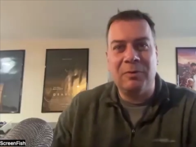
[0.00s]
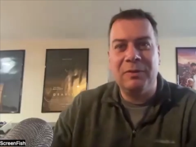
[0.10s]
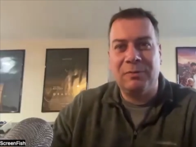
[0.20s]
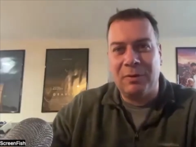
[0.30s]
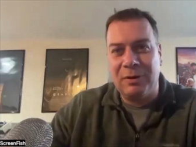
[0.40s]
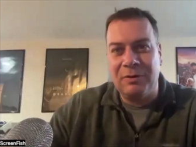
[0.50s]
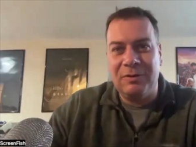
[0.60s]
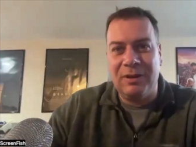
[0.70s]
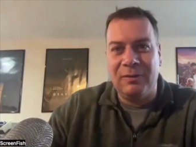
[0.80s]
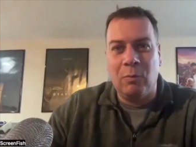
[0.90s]
ones where you
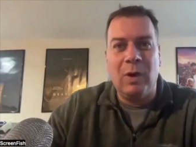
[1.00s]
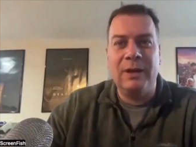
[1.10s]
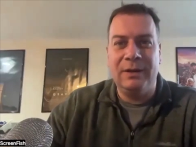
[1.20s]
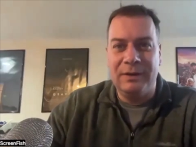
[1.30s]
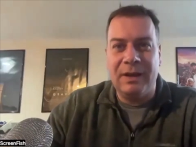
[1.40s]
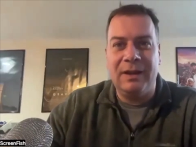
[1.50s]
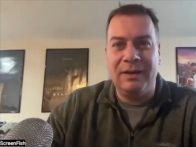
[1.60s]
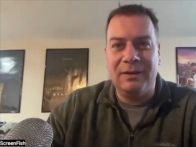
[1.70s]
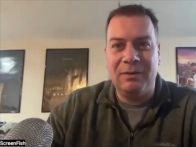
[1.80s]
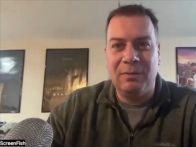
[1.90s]
it's one and
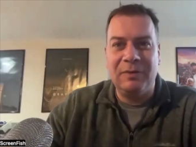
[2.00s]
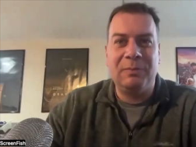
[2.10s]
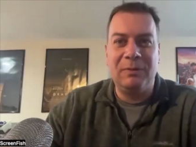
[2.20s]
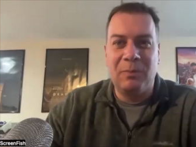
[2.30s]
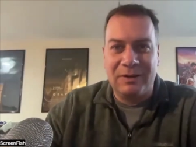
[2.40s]
done must be more